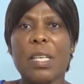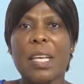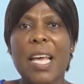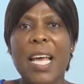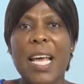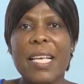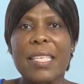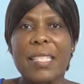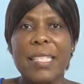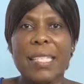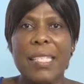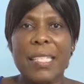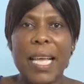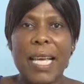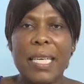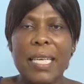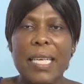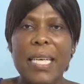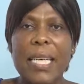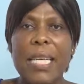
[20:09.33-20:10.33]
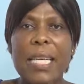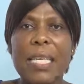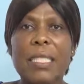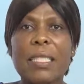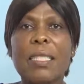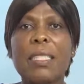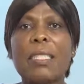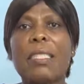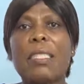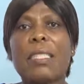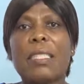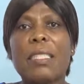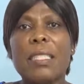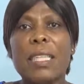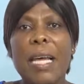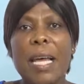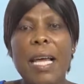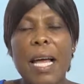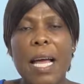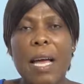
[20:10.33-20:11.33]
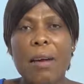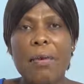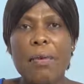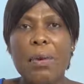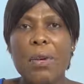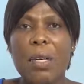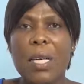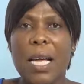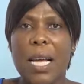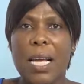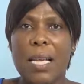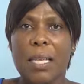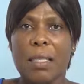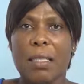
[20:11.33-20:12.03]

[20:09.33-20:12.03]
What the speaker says: and circling the areola.